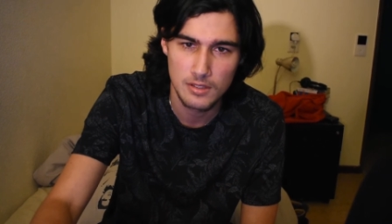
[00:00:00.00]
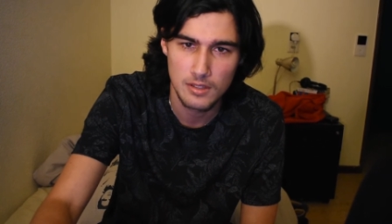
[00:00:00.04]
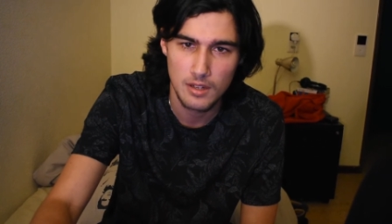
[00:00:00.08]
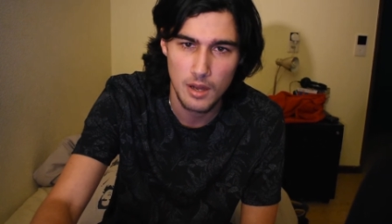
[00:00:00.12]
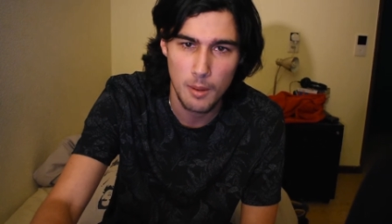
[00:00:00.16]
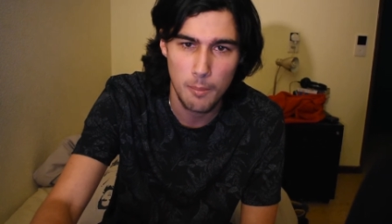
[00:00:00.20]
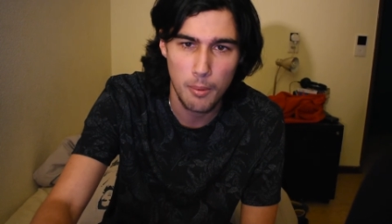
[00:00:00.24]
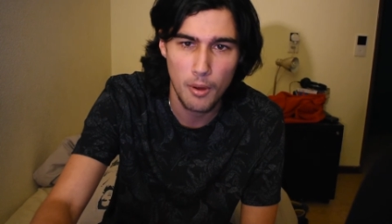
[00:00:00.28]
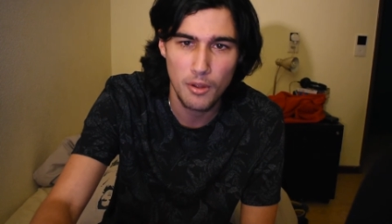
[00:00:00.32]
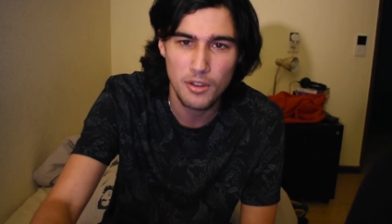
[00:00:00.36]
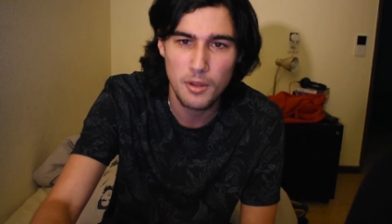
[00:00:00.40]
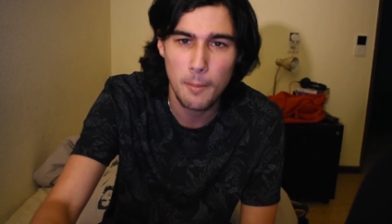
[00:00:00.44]

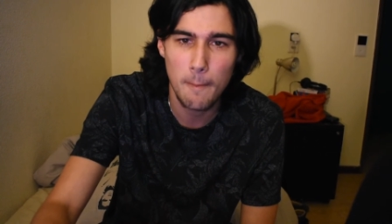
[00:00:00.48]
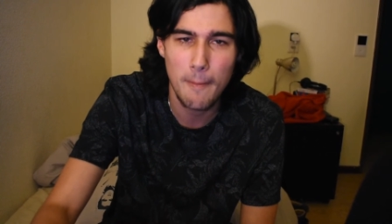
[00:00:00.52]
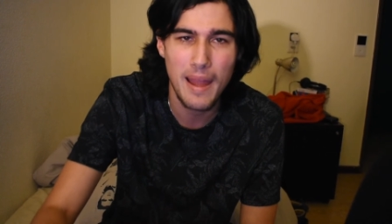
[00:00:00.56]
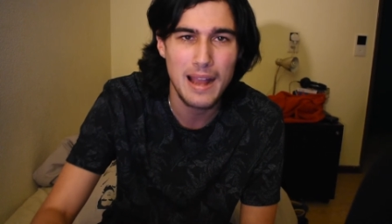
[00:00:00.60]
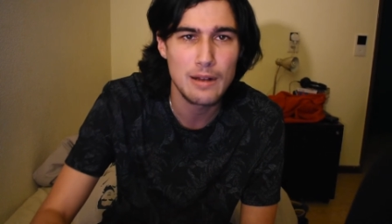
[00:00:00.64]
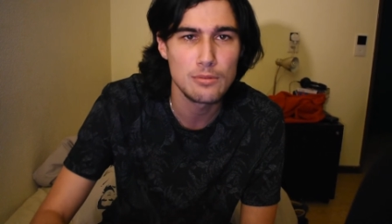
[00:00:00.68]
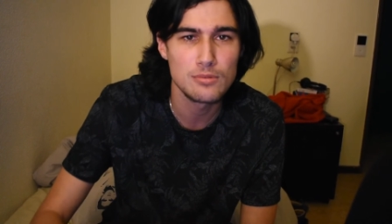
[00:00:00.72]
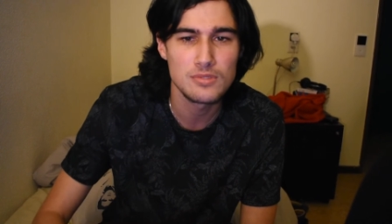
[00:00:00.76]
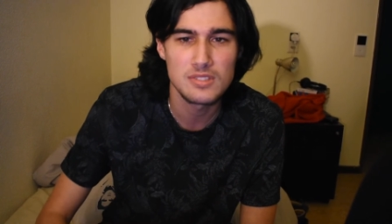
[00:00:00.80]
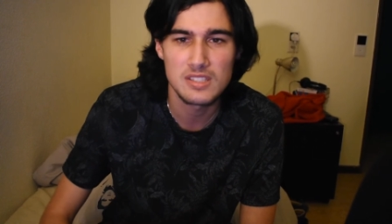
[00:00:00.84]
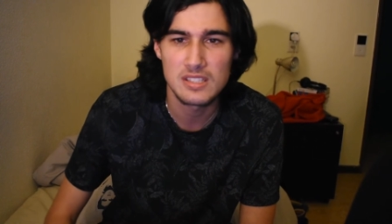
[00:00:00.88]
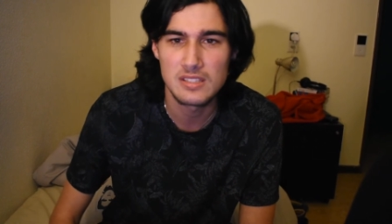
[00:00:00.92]
upon the
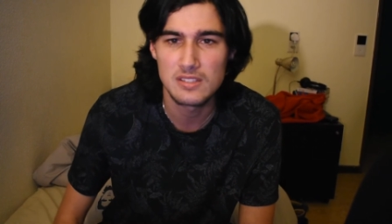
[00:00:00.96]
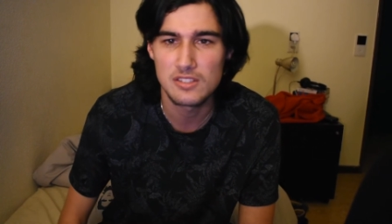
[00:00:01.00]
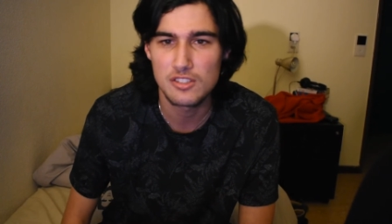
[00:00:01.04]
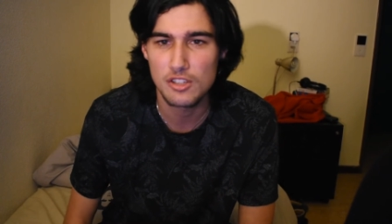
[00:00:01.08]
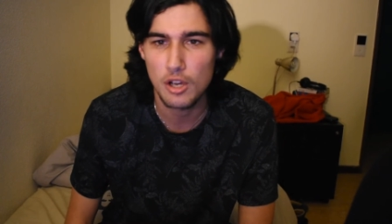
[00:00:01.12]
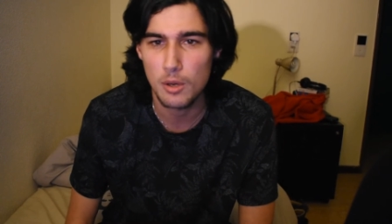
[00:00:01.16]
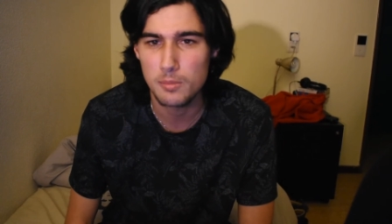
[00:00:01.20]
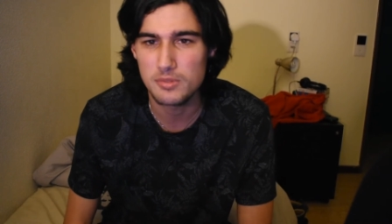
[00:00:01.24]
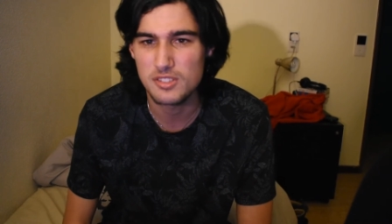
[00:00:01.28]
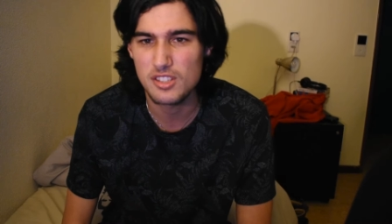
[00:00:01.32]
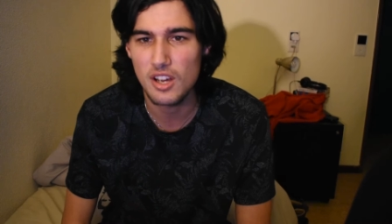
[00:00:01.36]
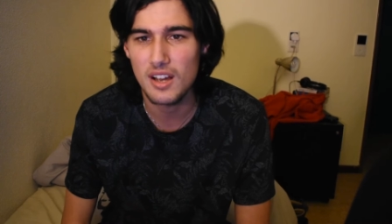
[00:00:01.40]
mountain
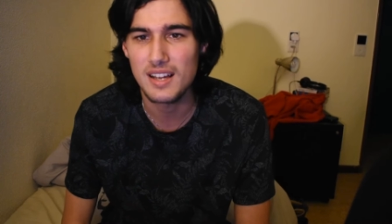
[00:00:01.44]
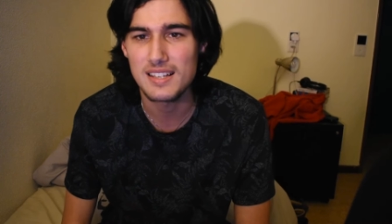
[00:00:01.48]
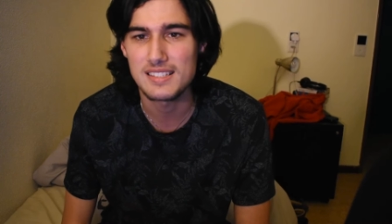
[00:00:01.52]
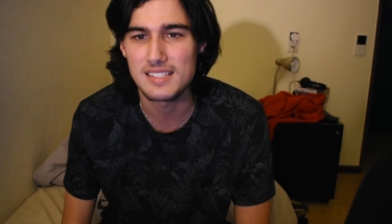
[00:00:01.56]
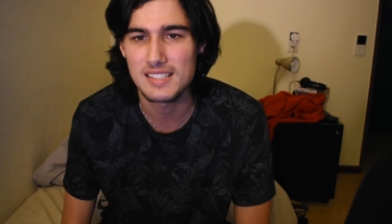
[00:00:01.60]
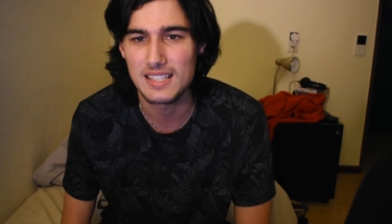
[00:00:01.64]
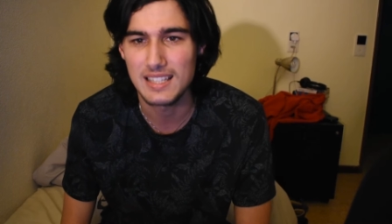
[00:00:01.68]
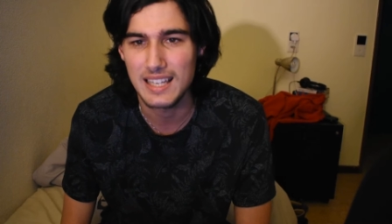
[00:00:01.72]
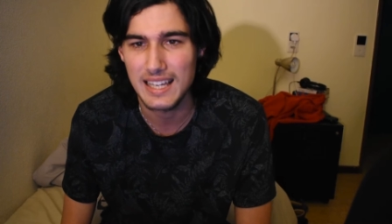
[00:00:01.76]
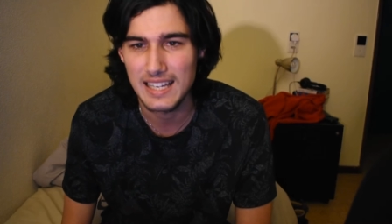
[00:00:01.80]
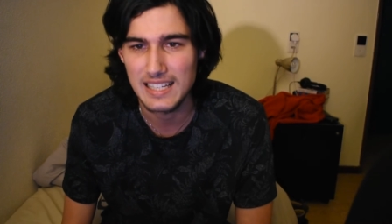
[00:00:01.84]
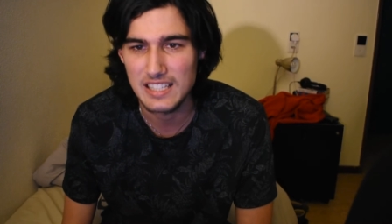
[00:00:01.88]
tops,
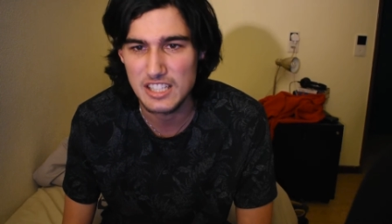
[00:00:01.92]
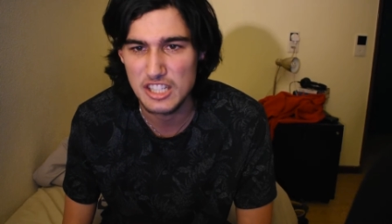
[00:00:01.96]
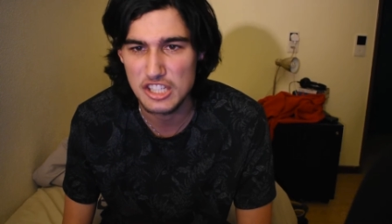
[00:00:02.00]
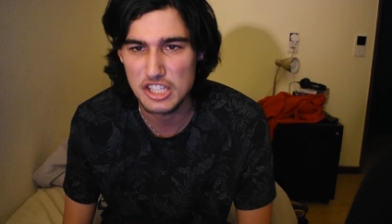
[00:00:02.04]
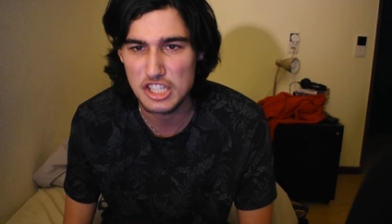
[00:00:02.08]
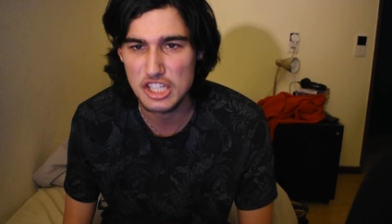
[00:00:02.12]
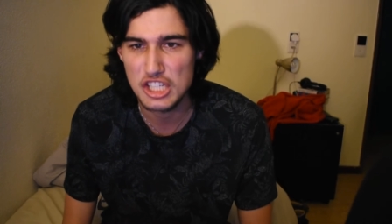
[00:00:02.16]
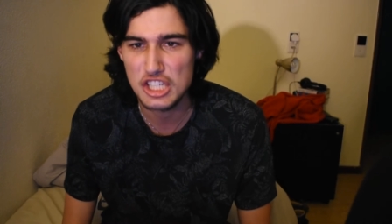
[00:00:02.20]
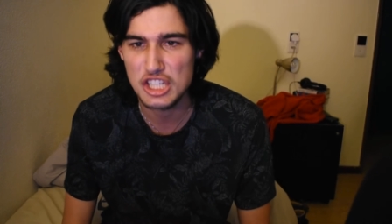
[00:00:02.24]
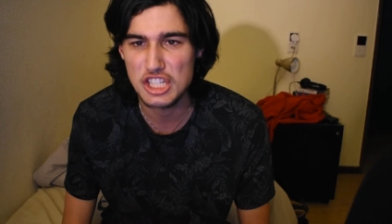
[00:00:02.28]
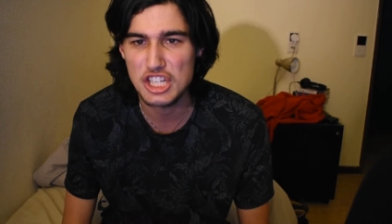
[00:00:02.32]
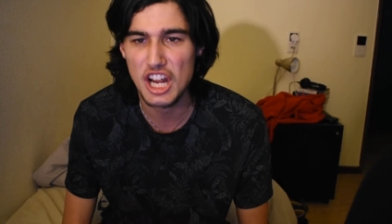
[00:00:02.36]
isolated,
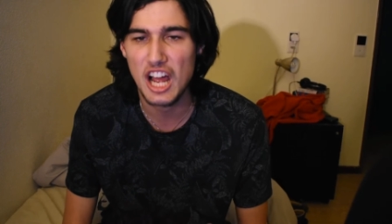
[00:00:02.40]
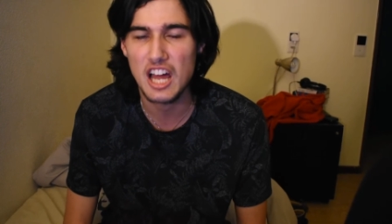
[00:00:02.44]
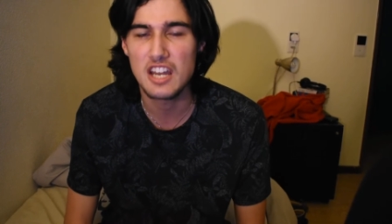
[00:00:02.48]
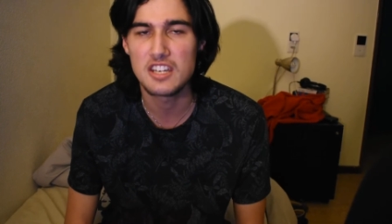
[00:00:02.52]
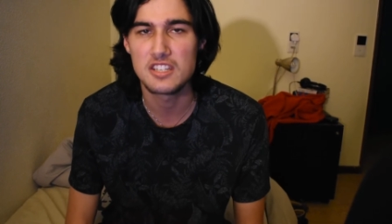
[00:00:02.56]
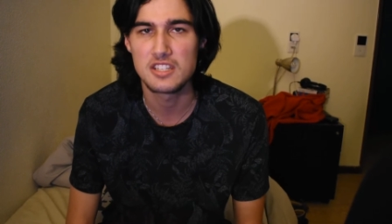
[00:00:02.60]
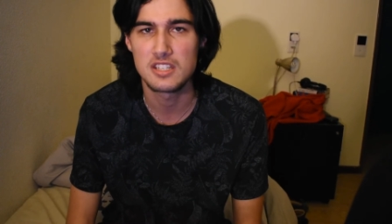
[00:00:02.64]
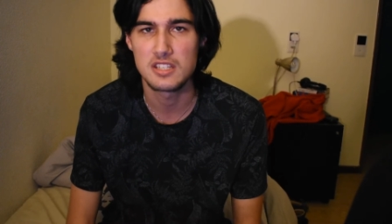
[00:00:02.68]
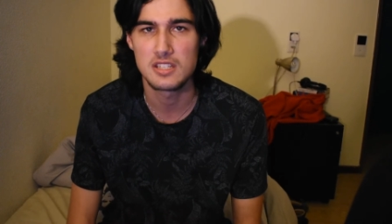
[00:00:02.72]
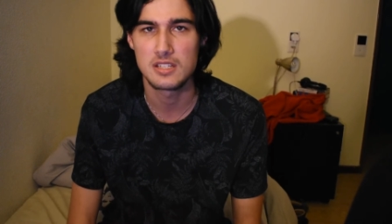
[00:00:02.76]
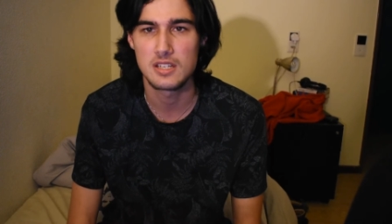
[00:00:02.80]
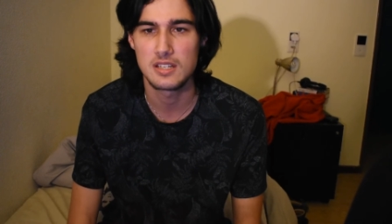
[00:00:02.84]

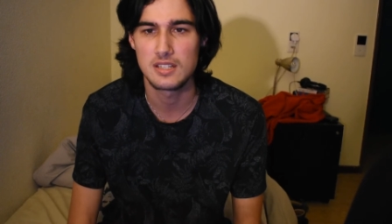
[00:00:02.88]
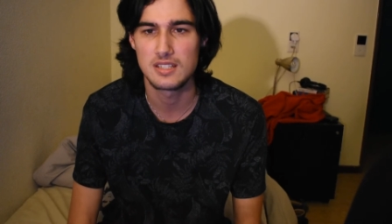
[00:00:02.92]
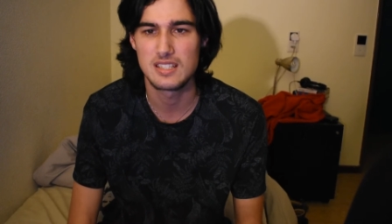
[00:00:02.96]
shunned,